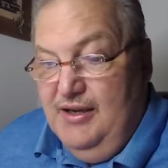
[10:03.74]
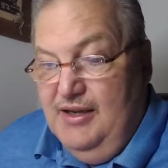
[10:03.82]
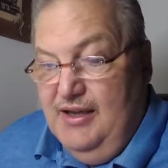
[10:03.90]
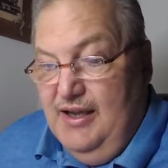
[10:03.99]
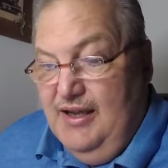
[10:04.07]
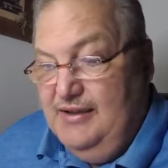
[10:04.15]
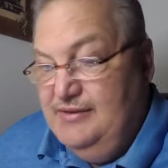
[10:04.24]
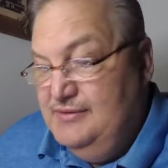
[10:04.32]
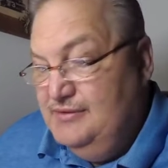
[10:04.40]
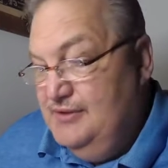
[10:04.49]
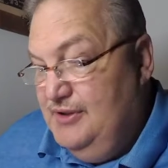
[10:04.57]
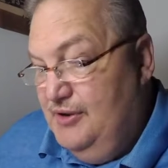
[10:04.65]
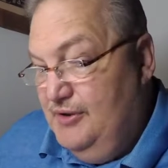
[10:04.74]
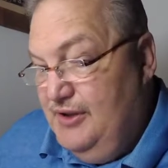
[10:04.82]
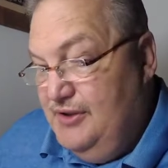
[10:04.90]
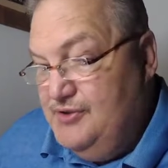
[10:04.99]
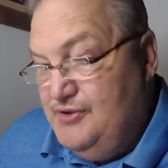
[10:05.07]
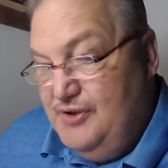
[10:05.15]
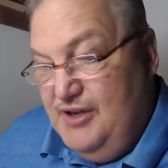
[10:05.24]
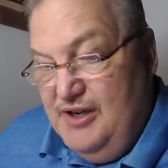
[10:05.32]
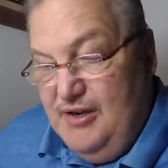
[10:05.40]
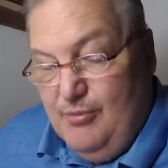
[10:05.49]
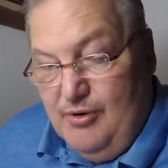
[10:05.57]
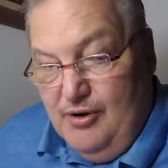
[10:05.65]
he hadn't you know injured
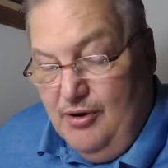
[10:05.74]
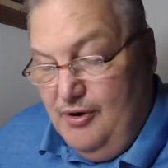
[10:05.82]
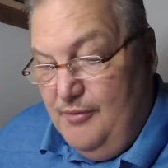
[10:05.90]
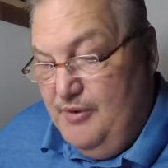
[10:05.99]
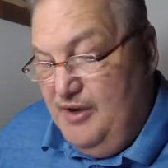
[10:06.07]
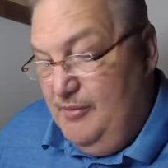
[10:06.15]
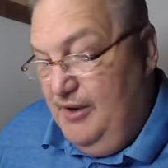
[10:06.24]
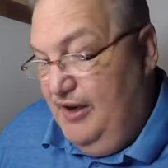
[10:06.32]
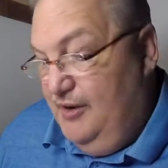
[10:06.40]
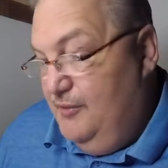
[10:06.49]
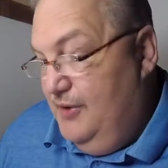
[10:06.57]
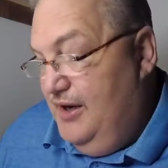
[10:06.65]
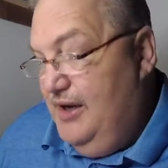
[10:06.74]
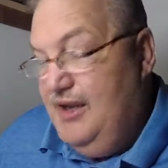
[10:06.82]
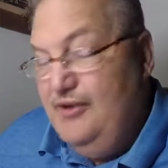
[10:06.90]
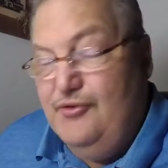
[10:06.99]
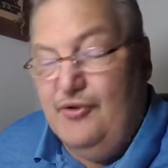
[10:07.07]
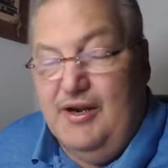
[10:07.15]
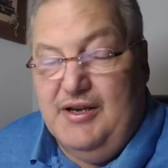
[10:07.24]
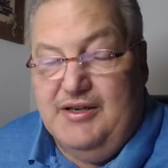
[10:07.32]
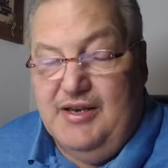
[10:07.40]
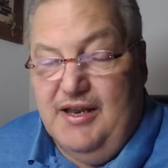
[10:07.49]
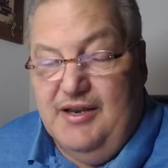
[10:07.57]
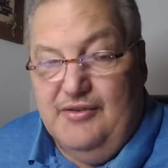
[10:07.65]
him or harmed him in any way. He hadn't tried to
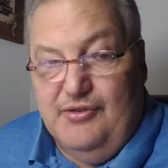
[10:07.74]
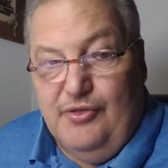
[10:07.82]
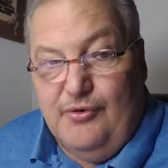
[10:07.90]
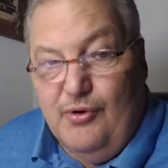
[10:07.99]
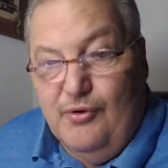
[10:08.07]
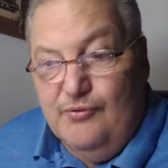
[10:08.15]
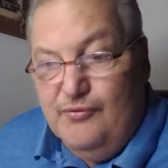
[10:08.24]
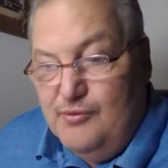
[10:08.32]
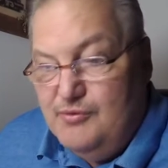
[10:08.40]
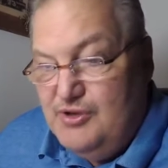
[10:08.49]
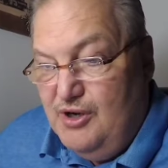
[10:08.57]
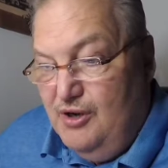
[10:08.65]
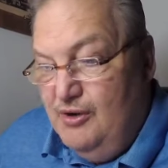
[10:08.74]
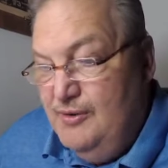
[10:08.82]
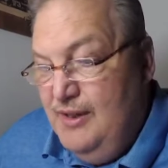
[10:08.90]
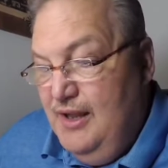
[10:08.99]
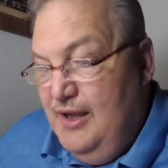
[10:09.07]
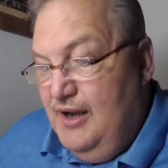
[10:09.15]
take the throne from Saul.